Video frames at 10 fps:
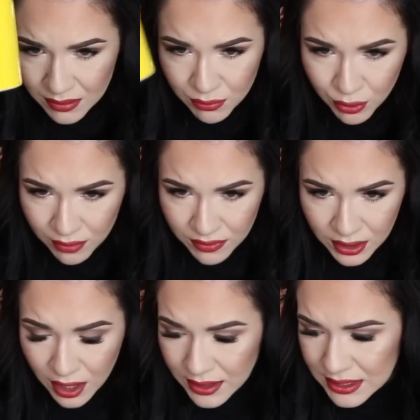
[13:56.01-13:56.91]
more of the
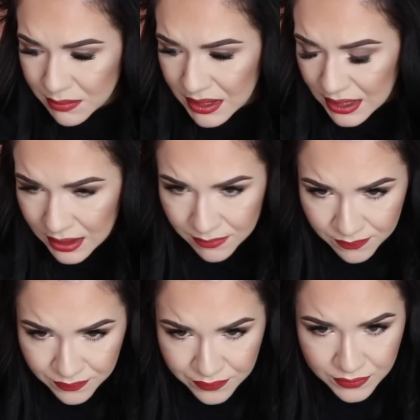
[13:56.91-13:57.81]

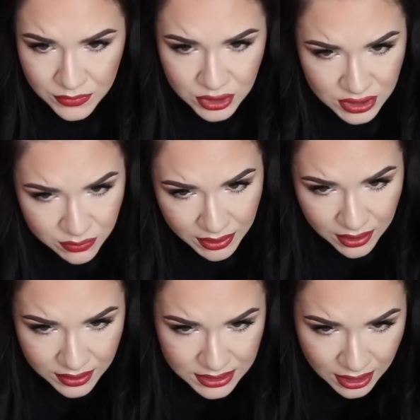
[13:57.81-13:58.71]
got2b, just right
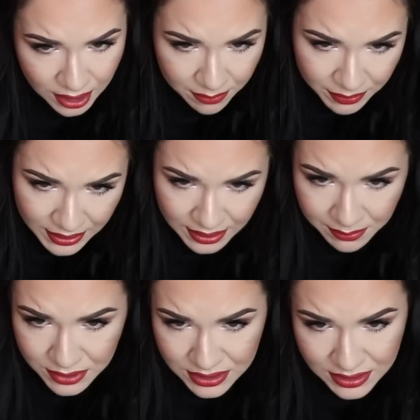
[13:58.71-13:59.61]
on the top, and
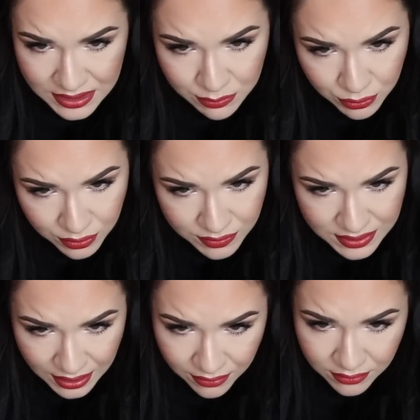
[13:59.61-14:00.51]
I'm just gonna smooth those
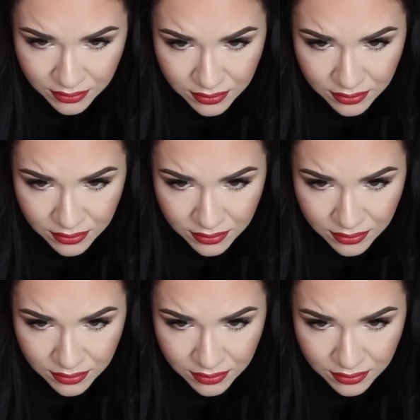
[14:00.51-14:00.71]
down.